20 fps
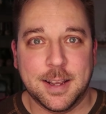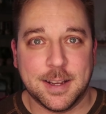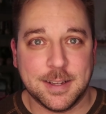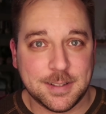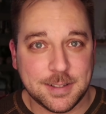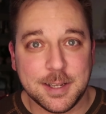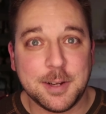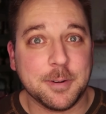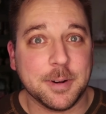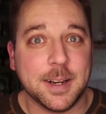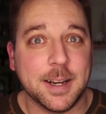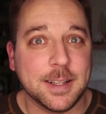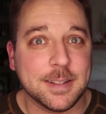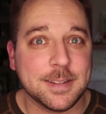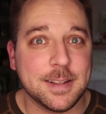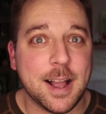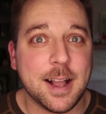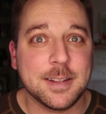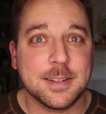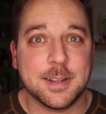a secret.
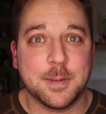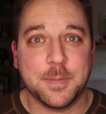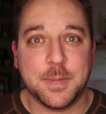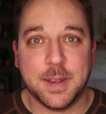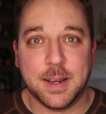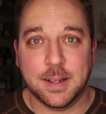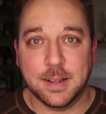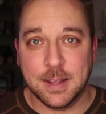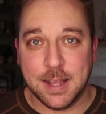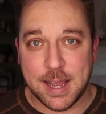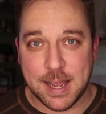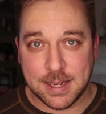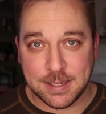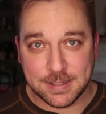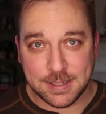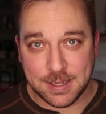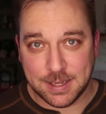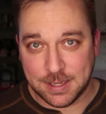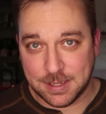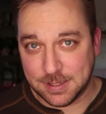It's not something
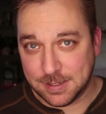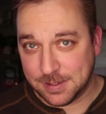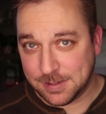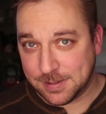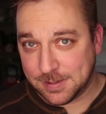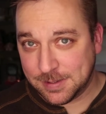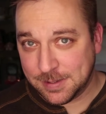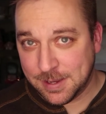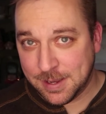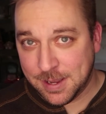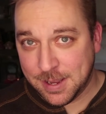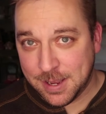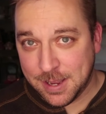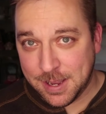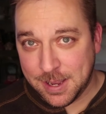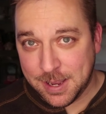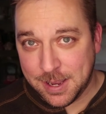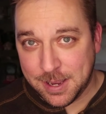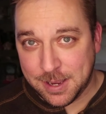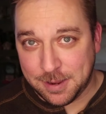that is
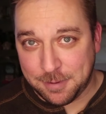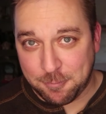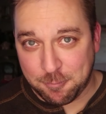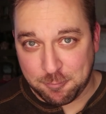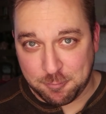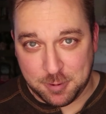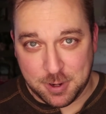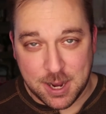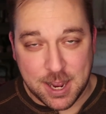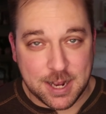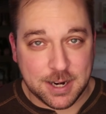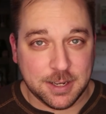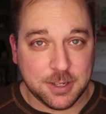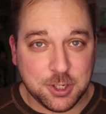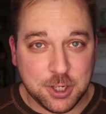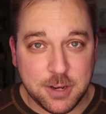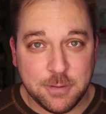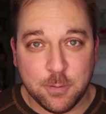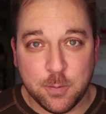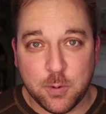not
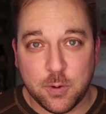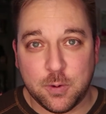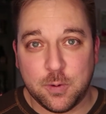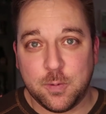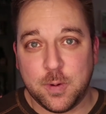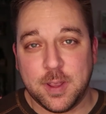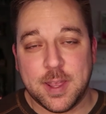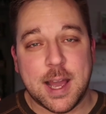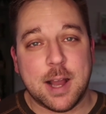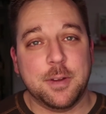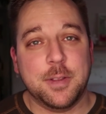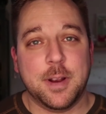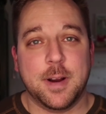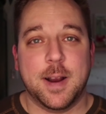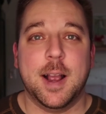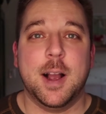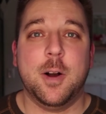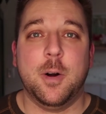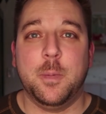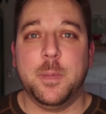achievable without their
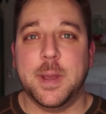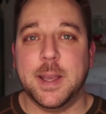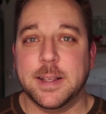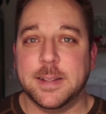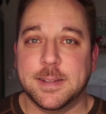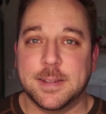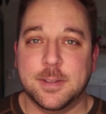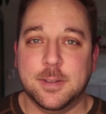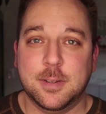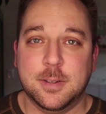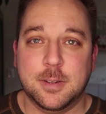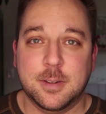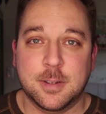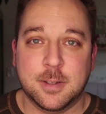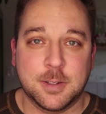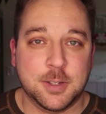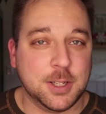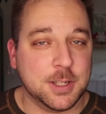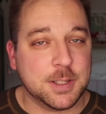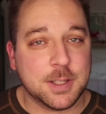help. It's
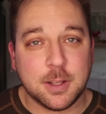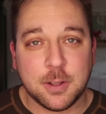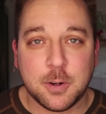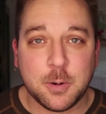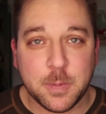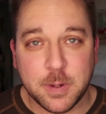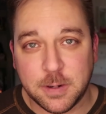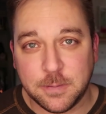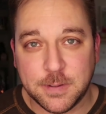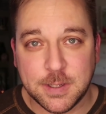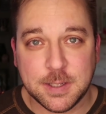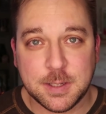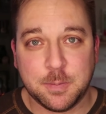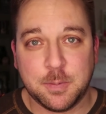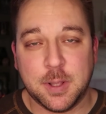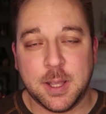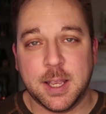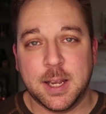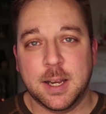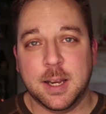just a little bit of
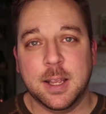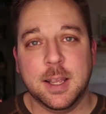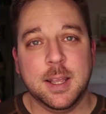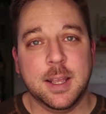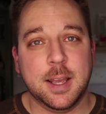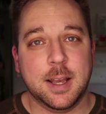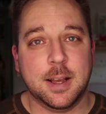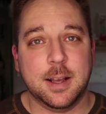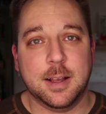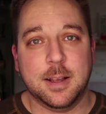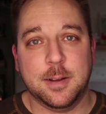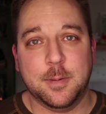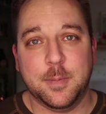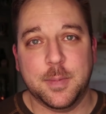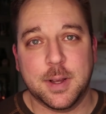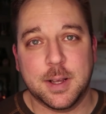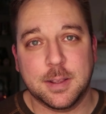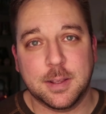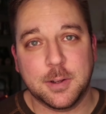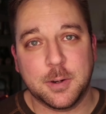discipline,
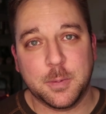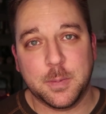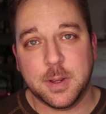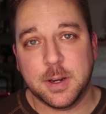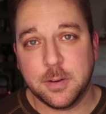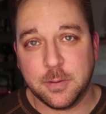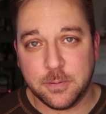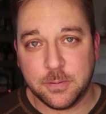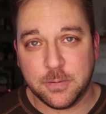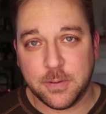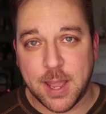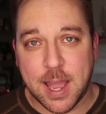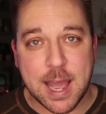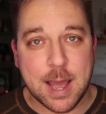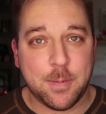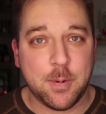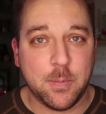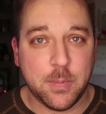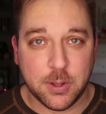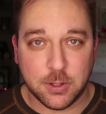a little bit of
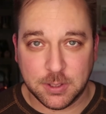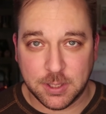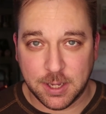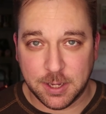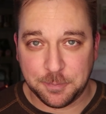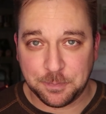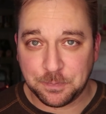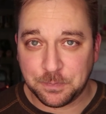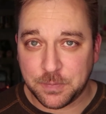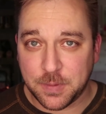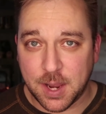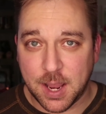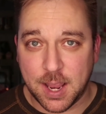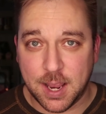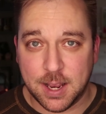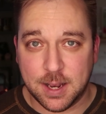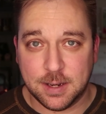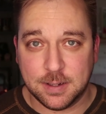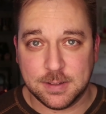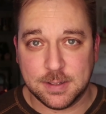habit building,
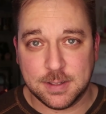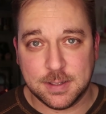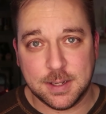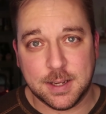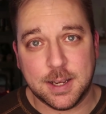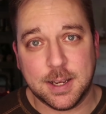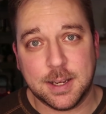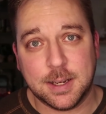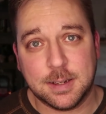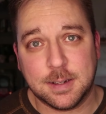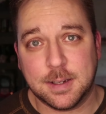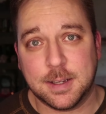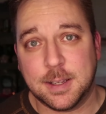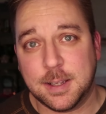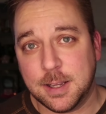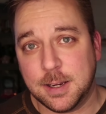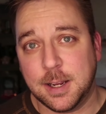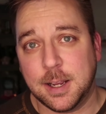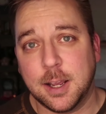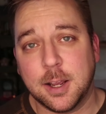and
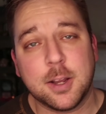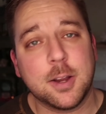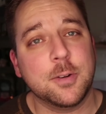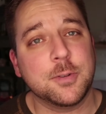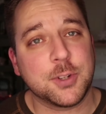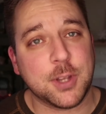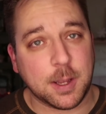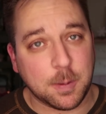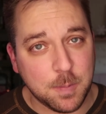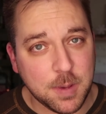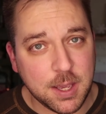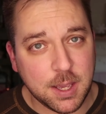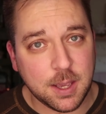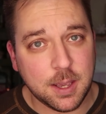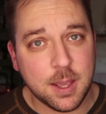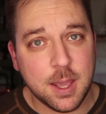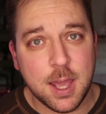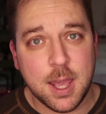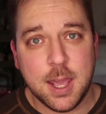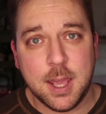getting a coach like
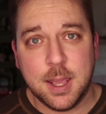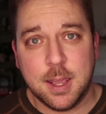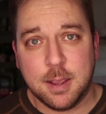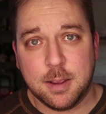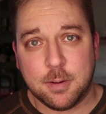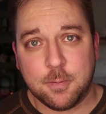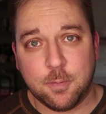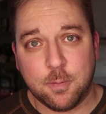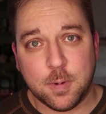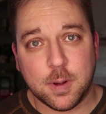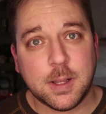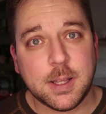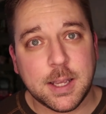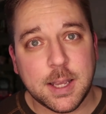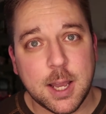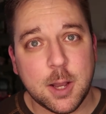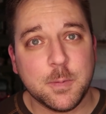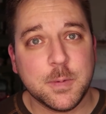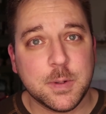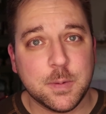me
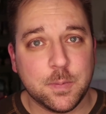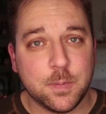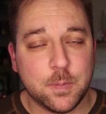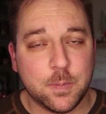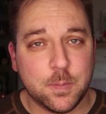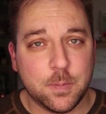really helps